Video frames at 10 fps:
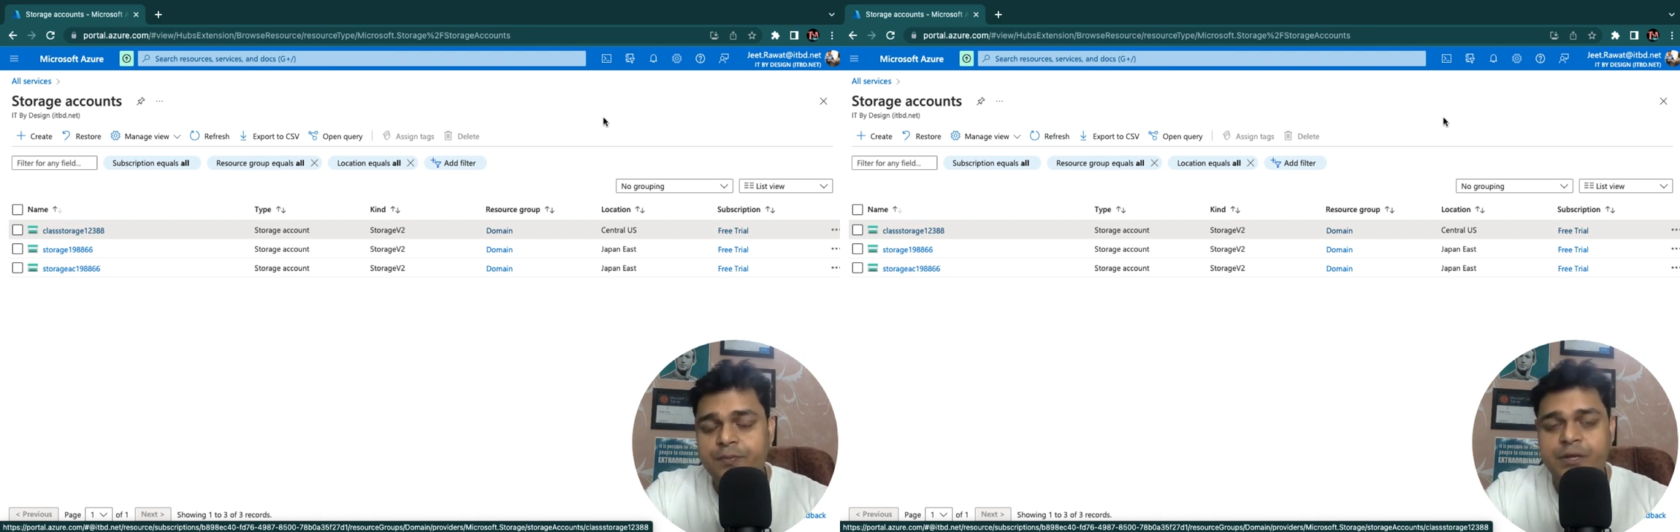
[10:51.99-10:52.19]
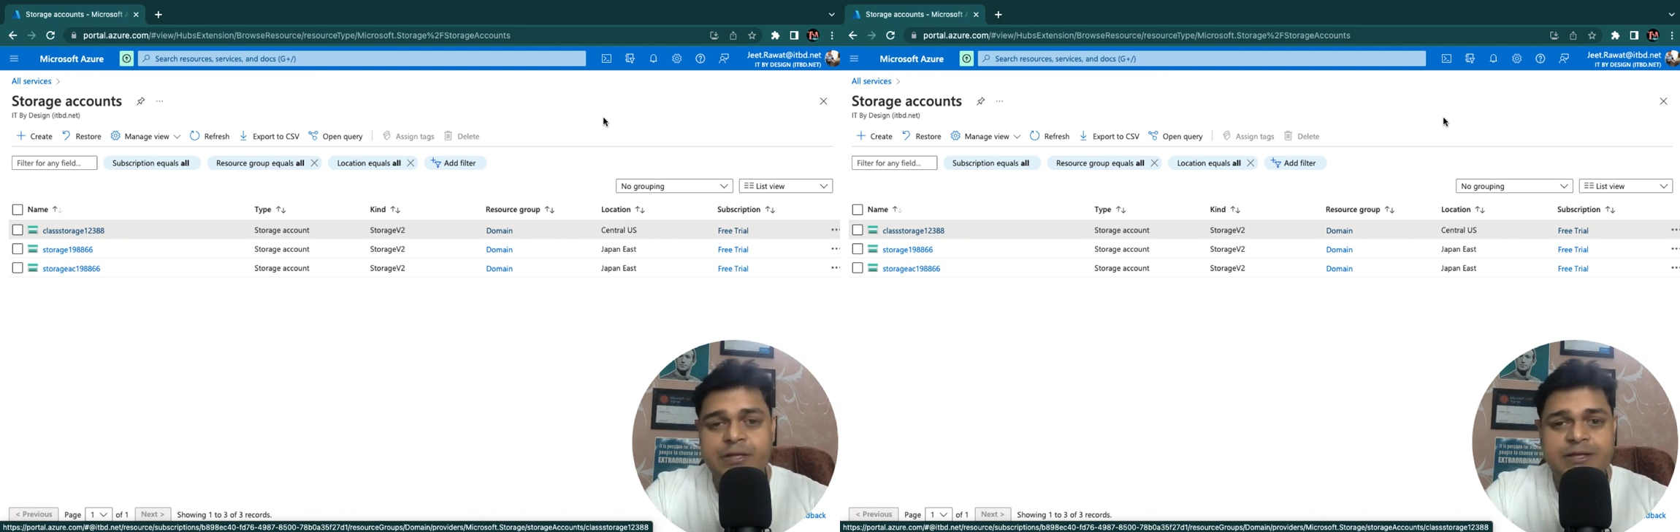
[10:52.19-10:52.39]

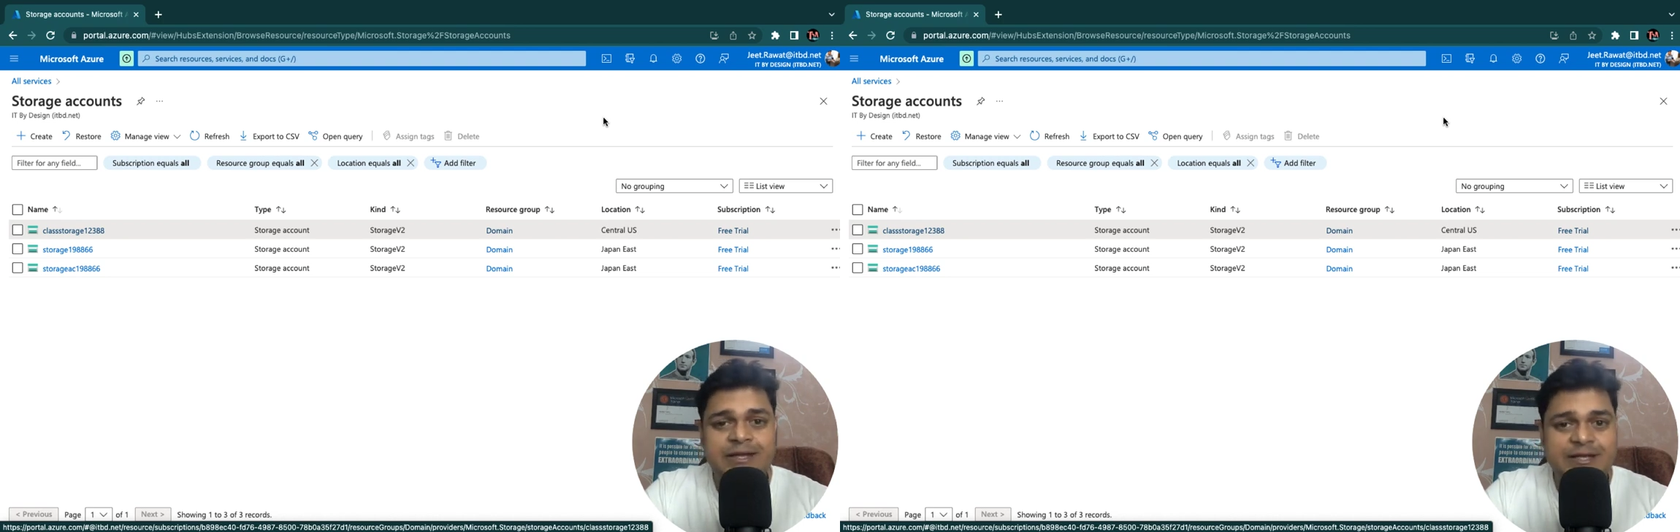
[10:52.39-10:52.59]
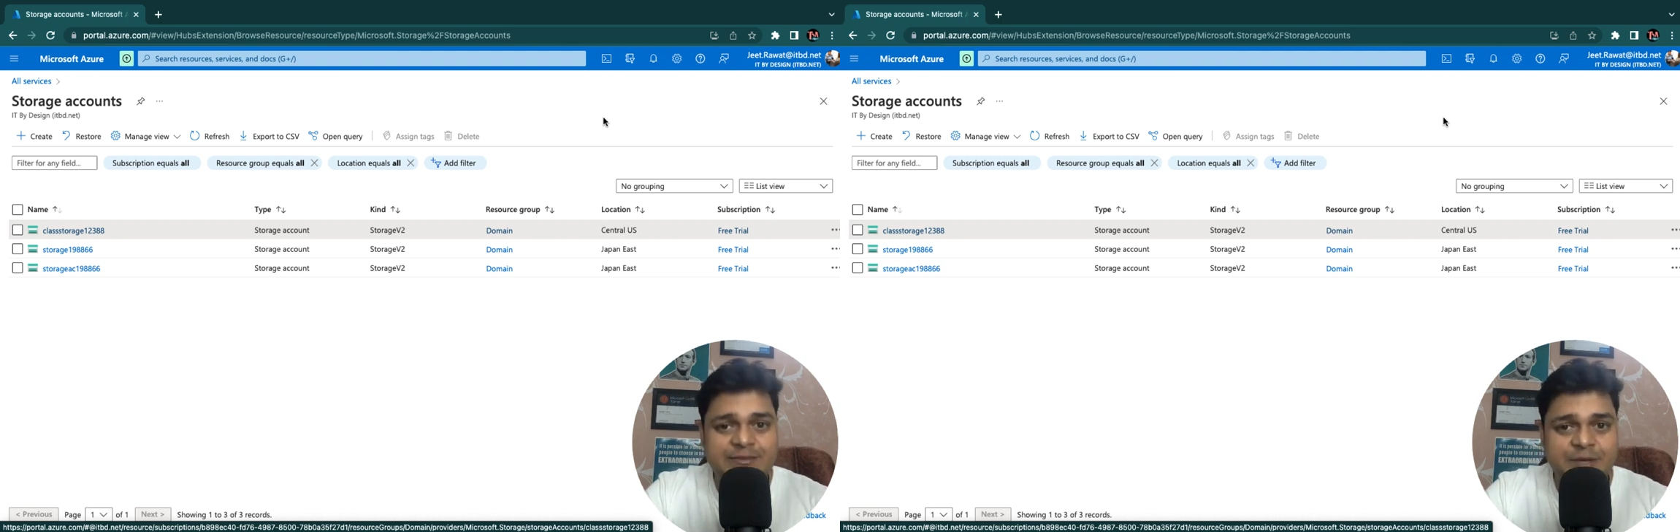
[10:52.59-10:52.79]
with
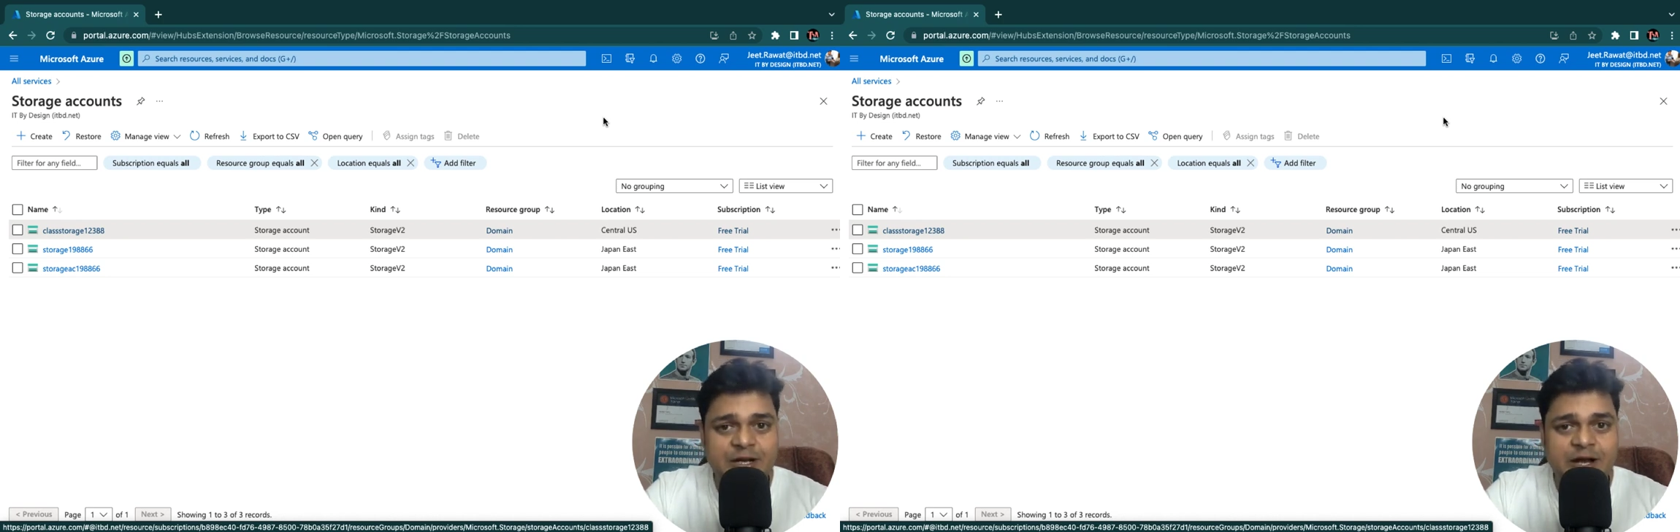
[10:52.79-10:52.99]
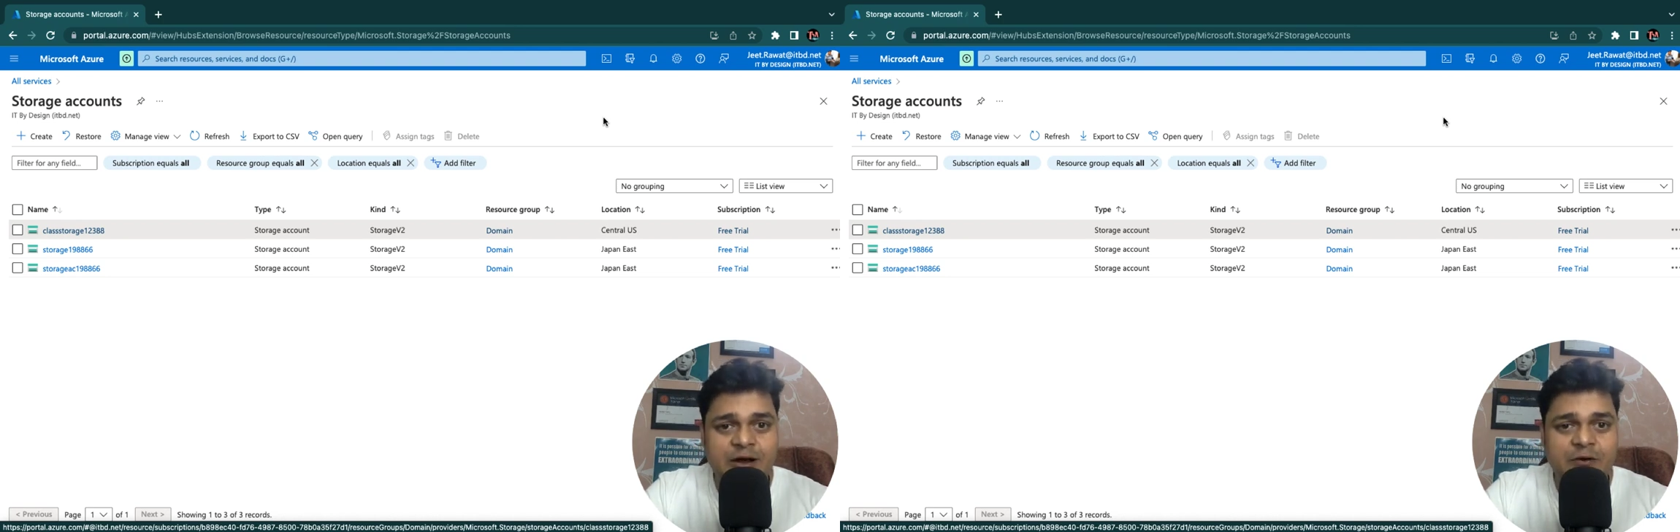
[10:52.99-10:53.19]
Teach Me
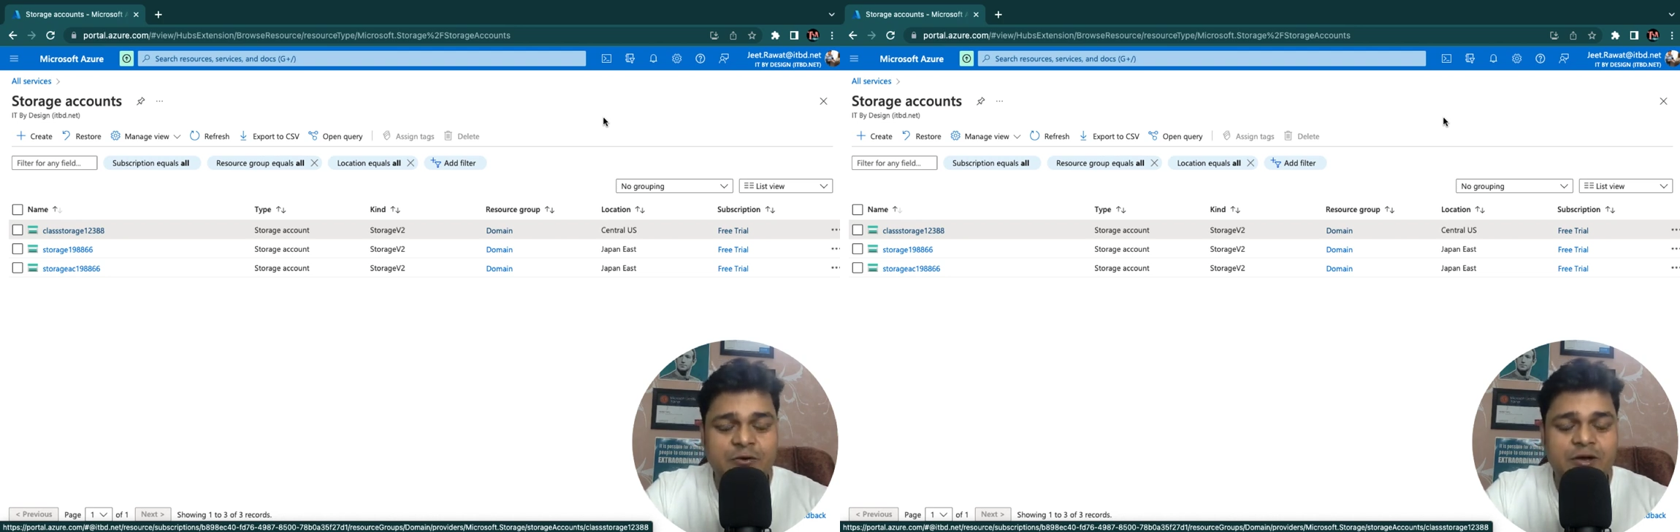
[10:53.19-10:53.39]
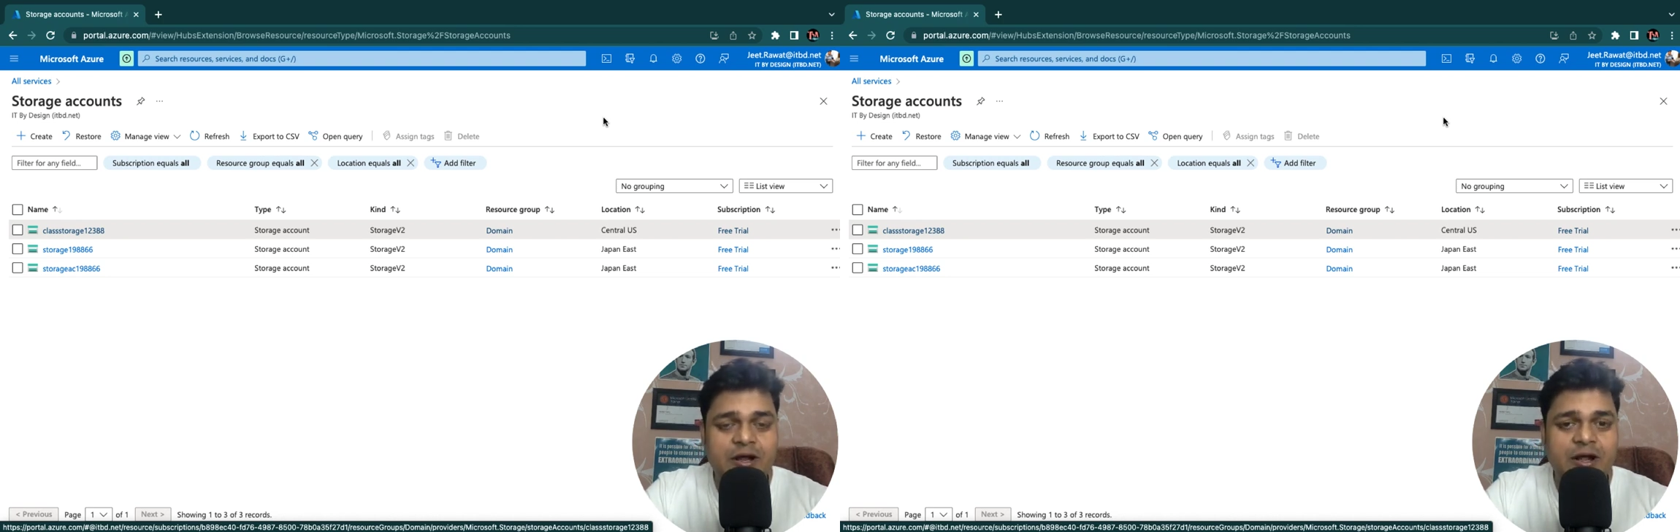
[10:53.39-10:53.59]

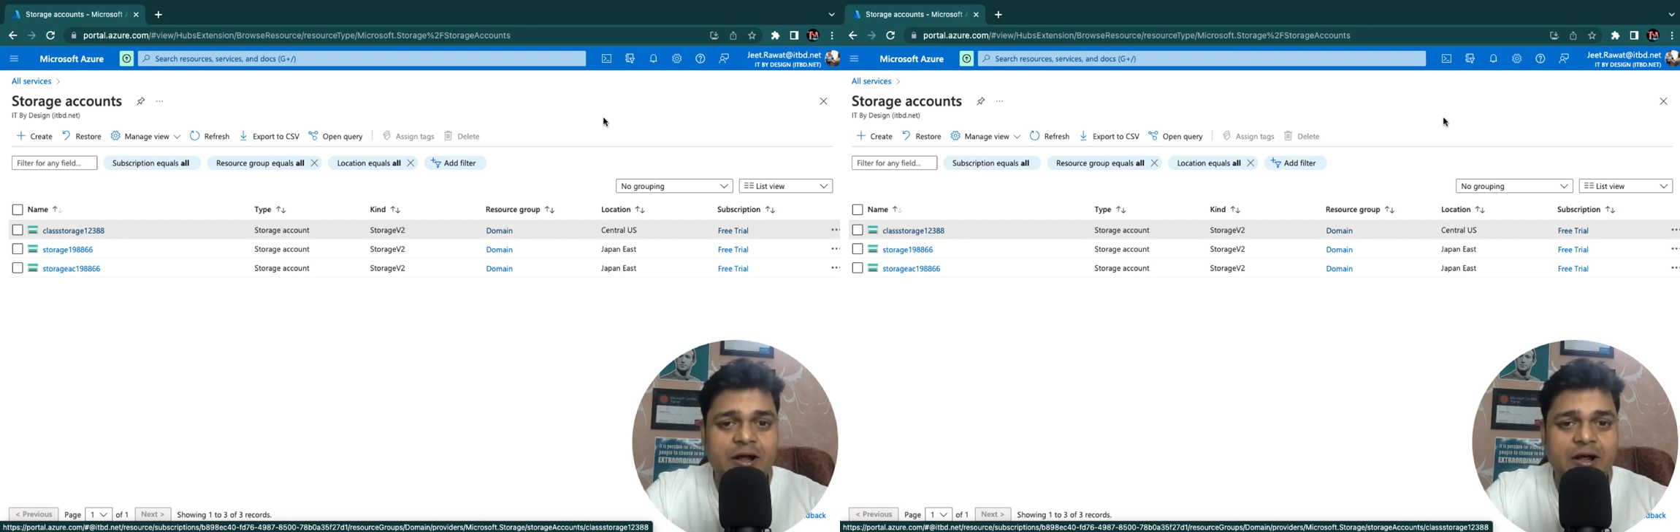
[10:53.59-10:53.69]
Cloud,